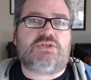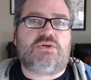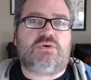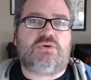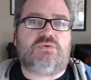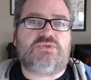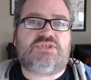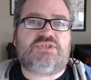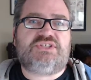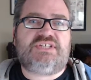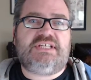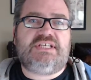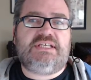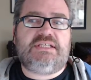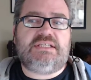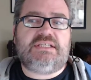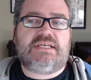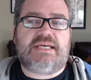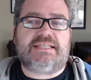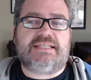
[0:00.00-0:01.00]
called
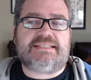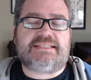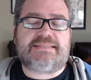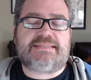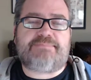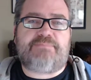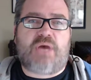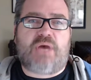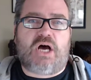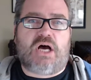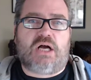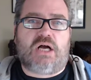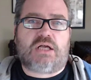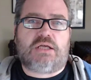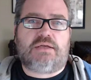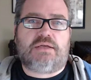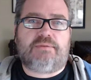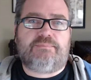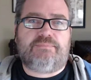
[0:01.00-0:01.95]
Seed and Spark.